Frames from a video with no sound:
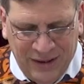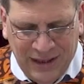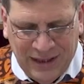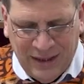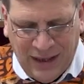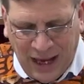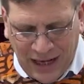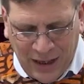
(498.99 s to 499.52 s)

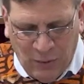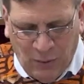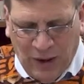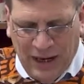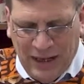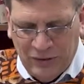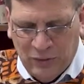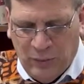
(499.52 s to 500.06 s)
And
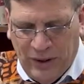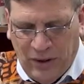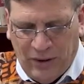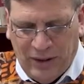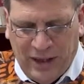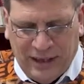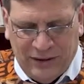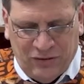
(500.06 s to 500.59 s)
likewise, we
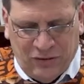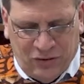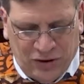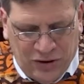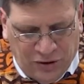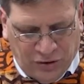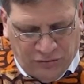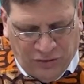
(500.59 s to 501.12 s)
are God's
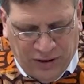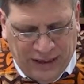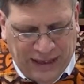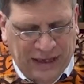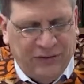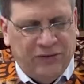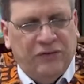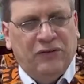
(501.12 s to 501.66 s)
children
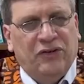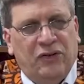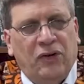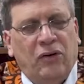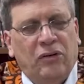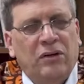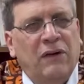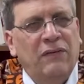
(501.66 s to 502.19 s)
as a
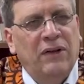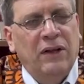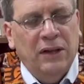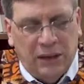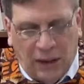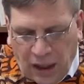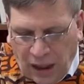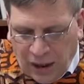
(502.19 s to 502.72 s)
result of the
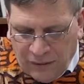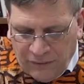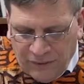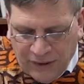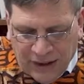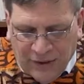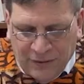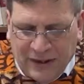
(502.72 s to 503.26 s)
love